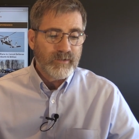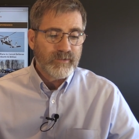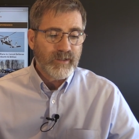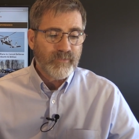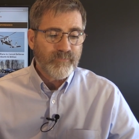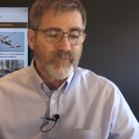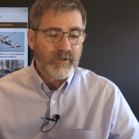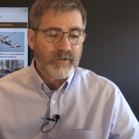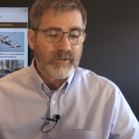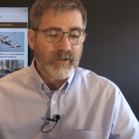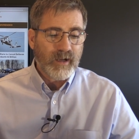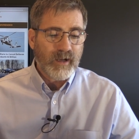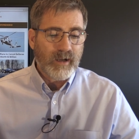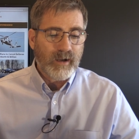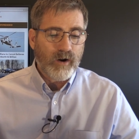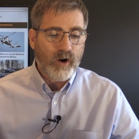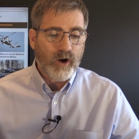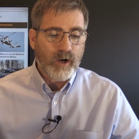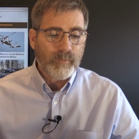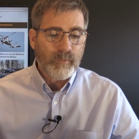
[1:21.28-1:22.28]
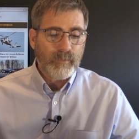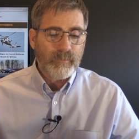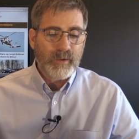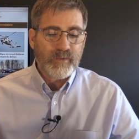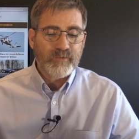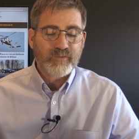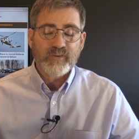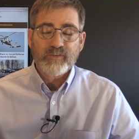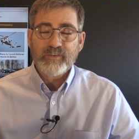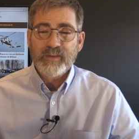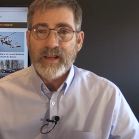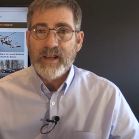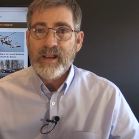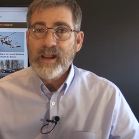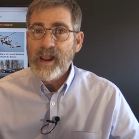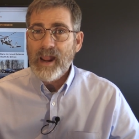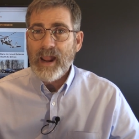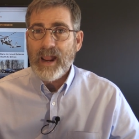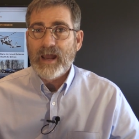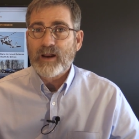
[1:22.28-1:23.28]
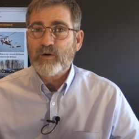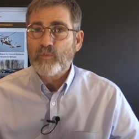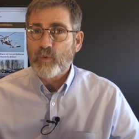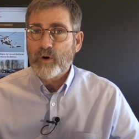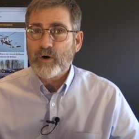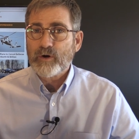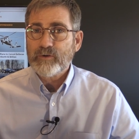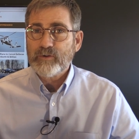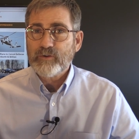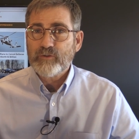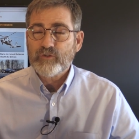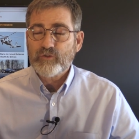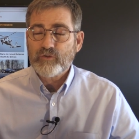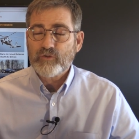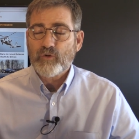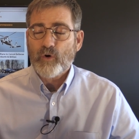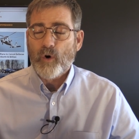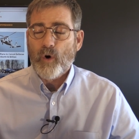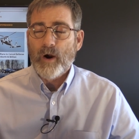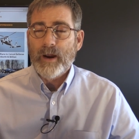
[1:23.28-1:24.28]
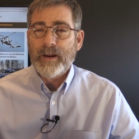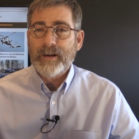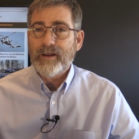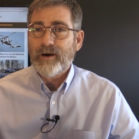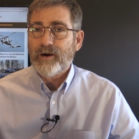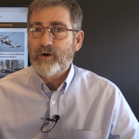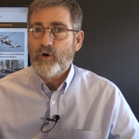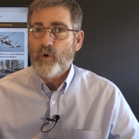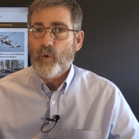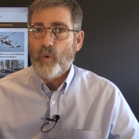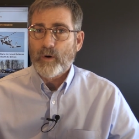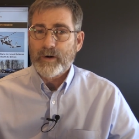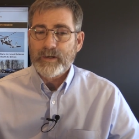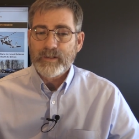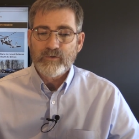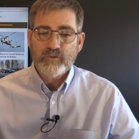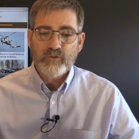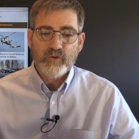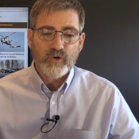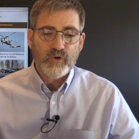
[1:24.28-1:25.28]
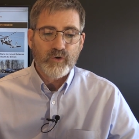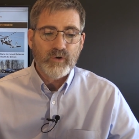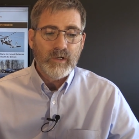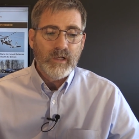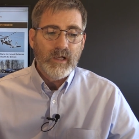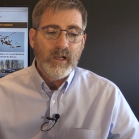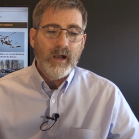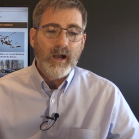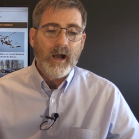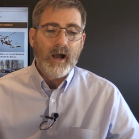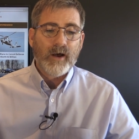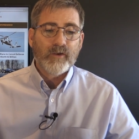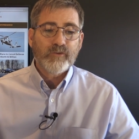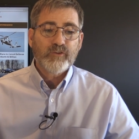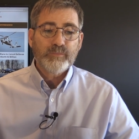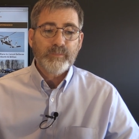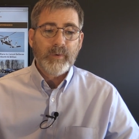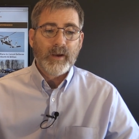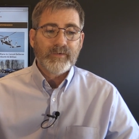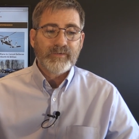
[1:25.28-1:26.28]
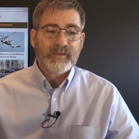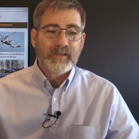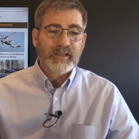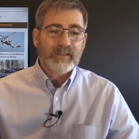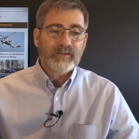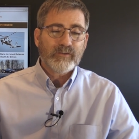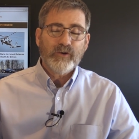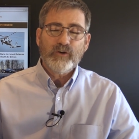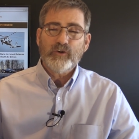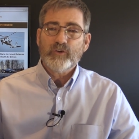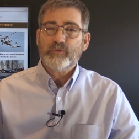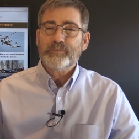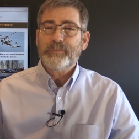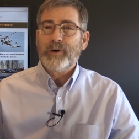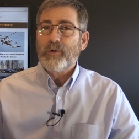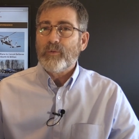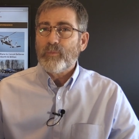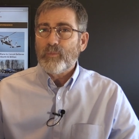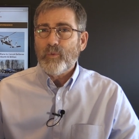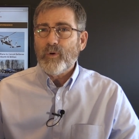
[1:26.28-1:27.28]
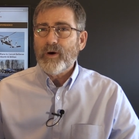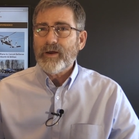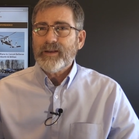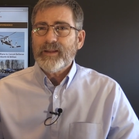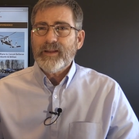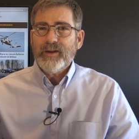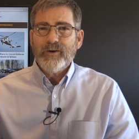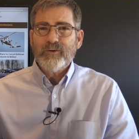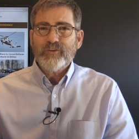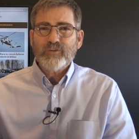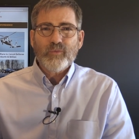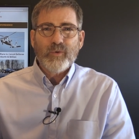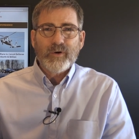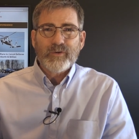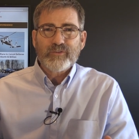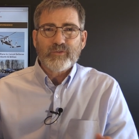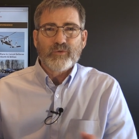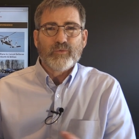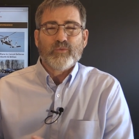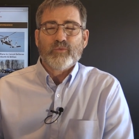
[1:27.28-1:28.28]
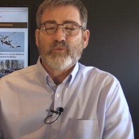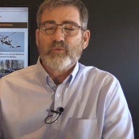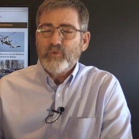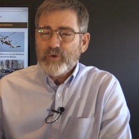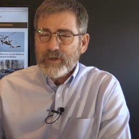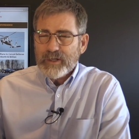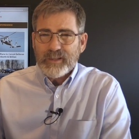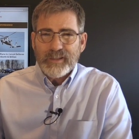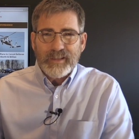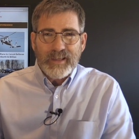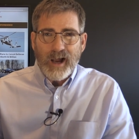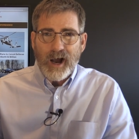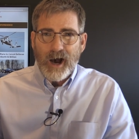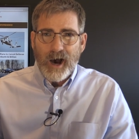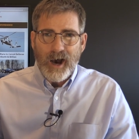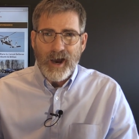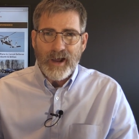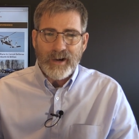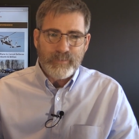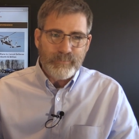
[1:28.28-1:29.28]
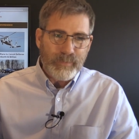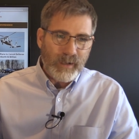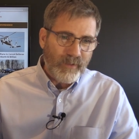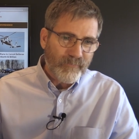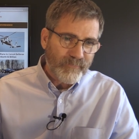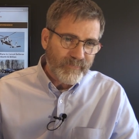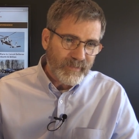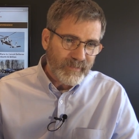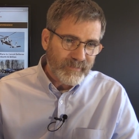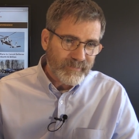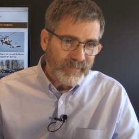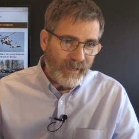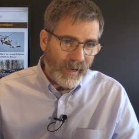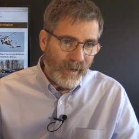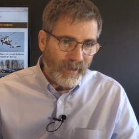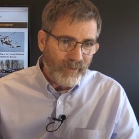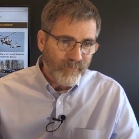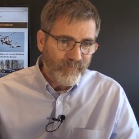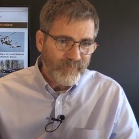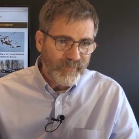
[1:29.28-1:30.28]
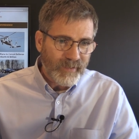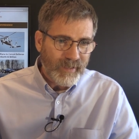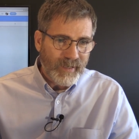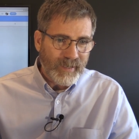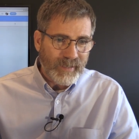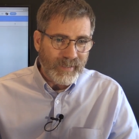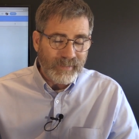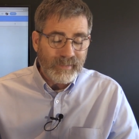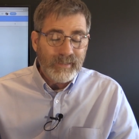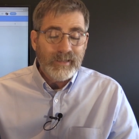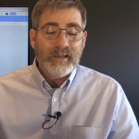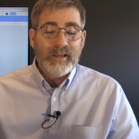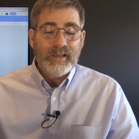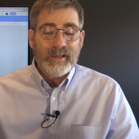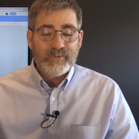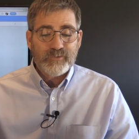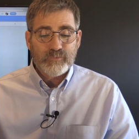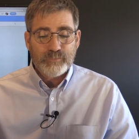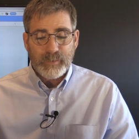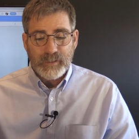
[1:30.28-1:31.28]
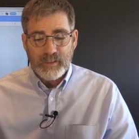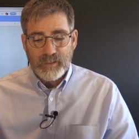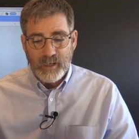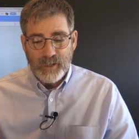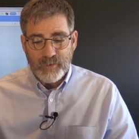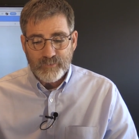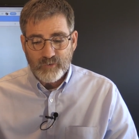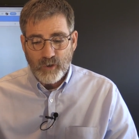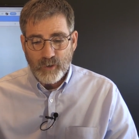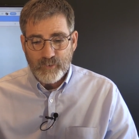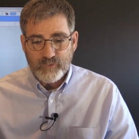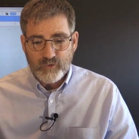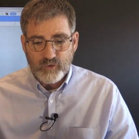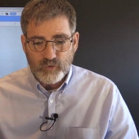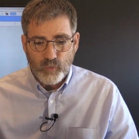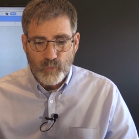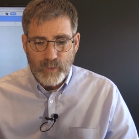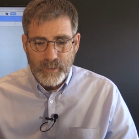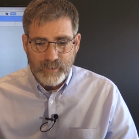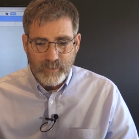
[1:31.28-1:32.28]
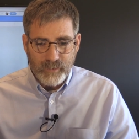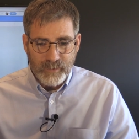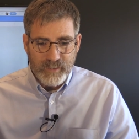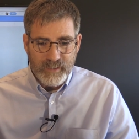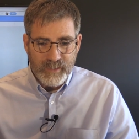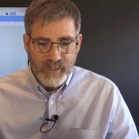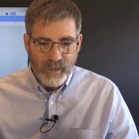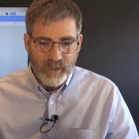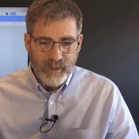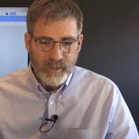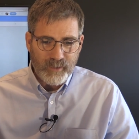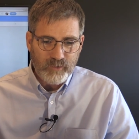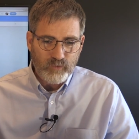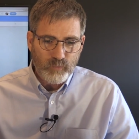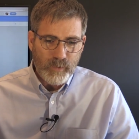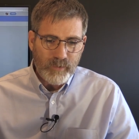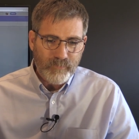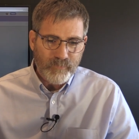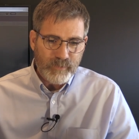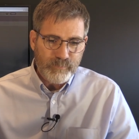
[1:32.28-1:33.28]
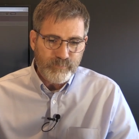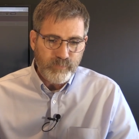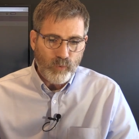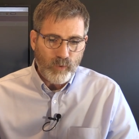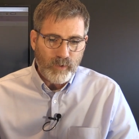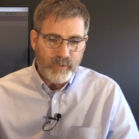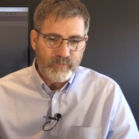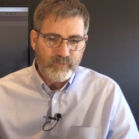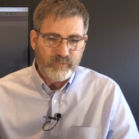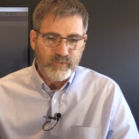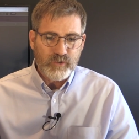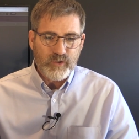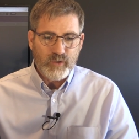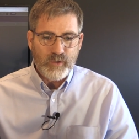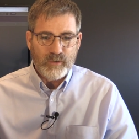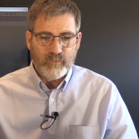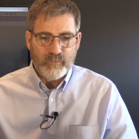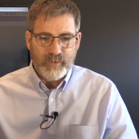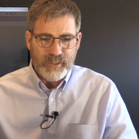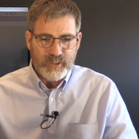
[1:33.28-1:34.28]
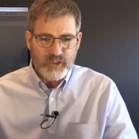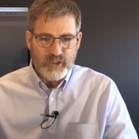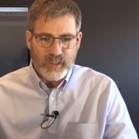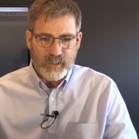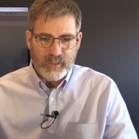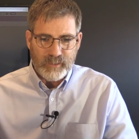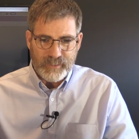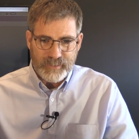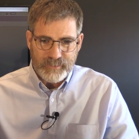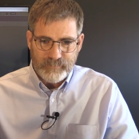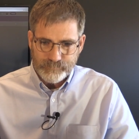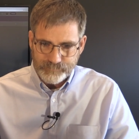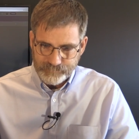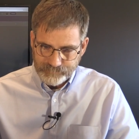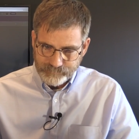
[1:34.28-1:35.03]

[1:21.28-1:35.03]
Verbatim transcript: different uh, armaments that they had were destroyed, according to uh, Sputnik News. But what here's what's really odd about the entire thing. It's because on Twitter here, as we reported to you originally,